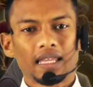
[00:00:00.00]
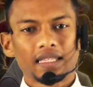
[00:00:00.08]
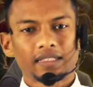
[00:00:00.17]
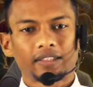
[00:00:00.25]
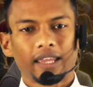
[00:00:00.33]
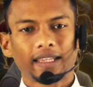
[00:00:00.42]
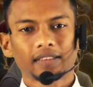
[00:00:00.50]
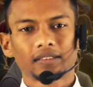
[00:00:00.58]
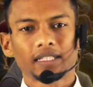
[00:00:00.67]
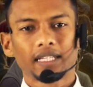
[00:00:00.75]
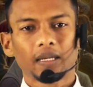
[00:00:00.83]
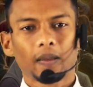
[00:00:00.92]

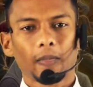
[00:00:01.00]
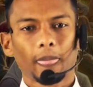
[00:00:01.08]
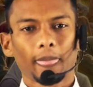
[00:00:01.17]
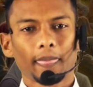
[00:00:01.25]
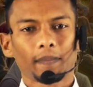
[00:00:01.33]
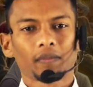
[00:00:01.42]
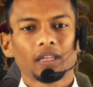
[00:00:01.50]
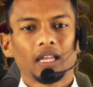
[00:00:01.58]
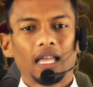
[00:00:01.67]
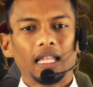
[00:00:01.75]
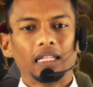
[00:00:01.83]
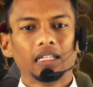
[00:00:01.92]
Secondly,
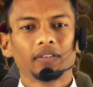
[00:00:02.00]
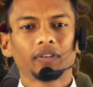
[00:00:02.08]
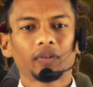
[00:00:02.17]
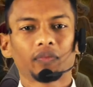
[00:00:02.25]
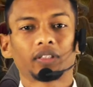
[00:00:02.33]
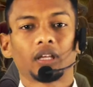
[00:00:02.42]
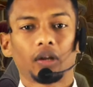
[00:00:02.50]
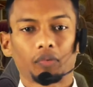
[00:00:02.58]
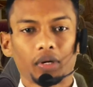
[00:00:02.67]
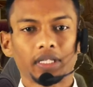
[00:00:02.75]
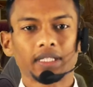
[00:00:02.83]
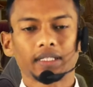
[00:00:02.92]
living with
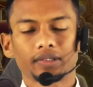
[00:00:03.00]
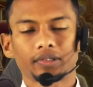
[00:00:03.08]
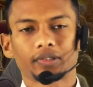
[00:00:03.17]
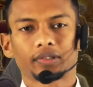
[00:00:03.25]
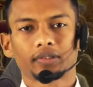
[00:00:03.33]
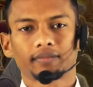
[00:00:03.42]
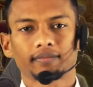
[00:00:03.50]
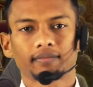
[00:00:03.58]
readiness.